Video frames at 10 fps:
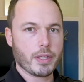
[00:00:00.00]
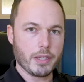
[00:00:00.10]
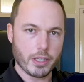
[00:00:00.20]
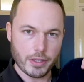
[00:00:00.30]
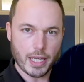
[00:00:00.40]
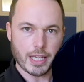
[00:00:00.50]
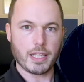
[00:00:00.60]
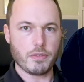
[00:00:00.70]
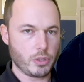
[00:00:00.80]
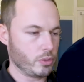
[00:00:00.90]
And then that
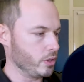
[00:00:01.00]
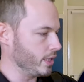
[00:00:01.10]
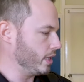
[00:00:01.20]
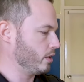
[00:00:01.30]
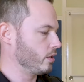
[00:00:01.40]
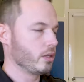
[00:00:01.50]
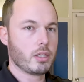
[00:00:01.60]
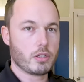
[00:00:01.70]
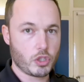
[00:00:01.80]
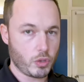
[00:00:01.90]
gives you the neck
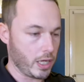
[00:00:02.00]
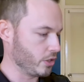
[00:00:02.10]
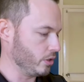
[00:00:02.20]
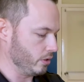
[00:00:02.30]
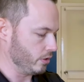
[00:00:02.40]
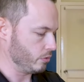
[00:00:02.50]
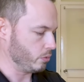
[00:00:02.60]
traction as